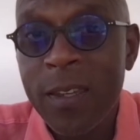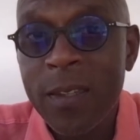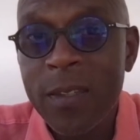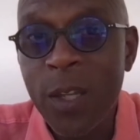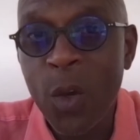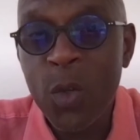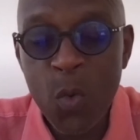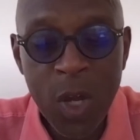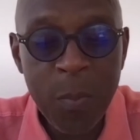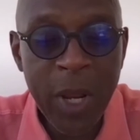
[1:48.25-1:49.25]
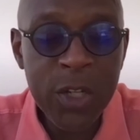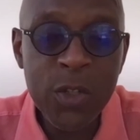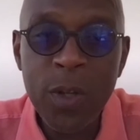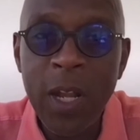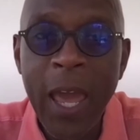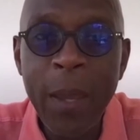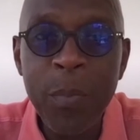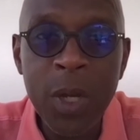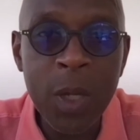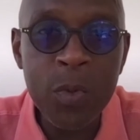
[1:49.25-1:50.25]
So you want to make sure light
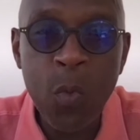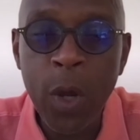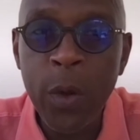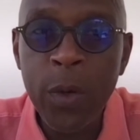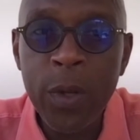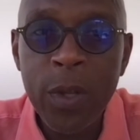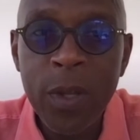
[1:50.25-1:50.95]
bulbs work.